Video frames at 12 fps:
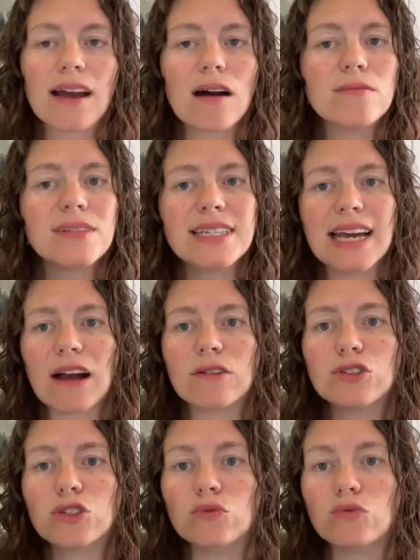it comes
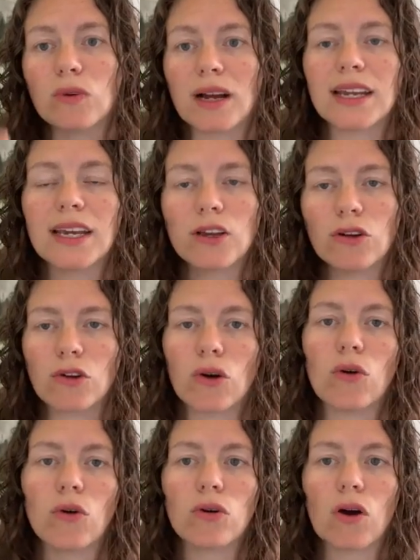down to running your
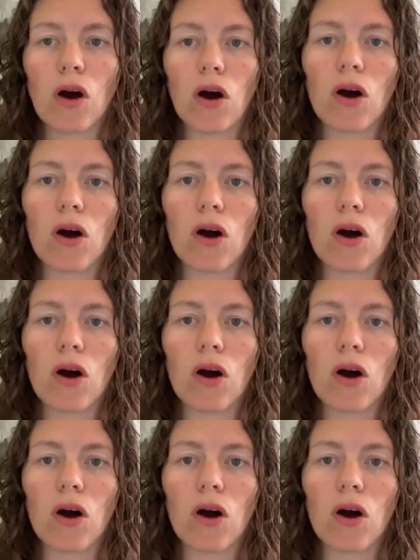code